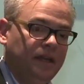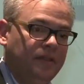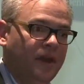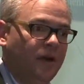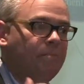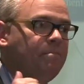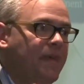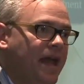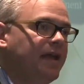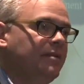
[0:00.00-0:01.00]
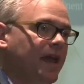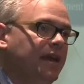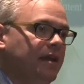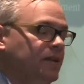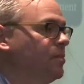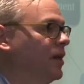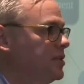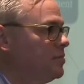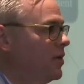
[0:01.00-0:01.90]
There are many, many enterprise